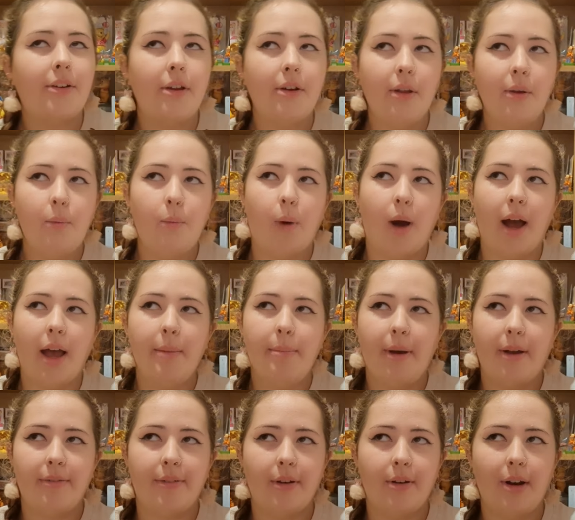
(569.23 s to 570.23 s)
don't know why,
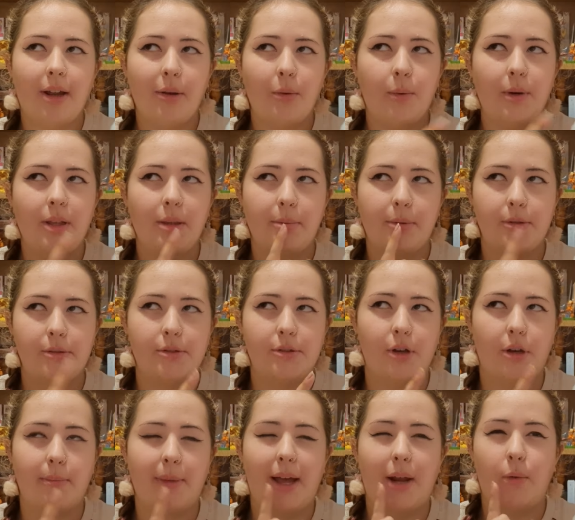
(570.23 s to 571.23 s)
but I feel like Winnie the Pooh
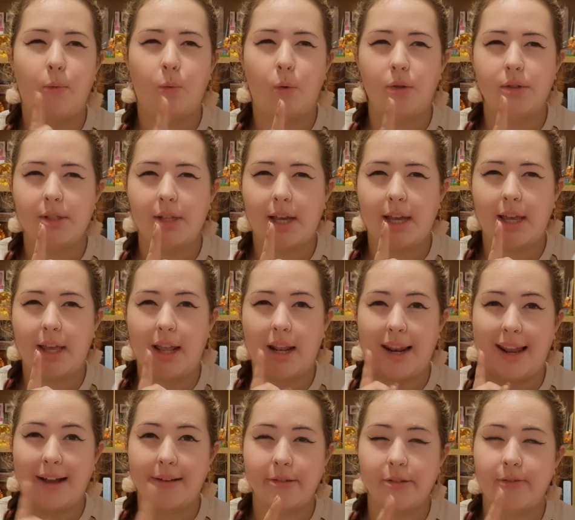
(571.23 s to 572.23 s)
snowman was a
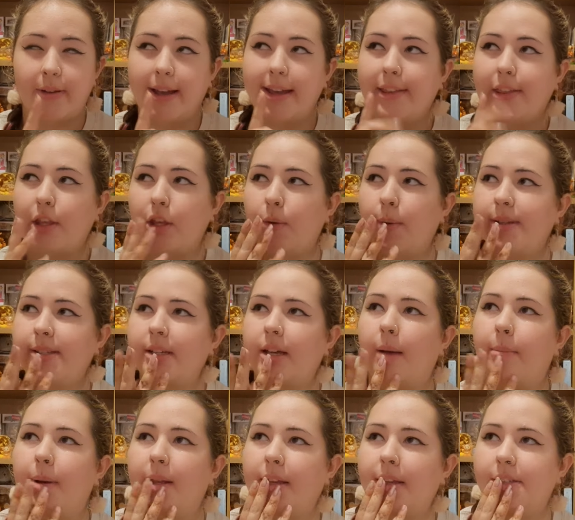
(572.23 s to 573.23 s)
Loungefly in the US a
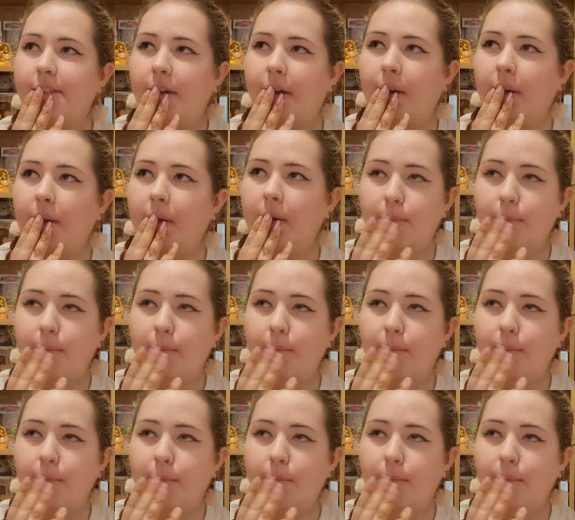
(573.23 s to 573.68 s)
couple of years ago.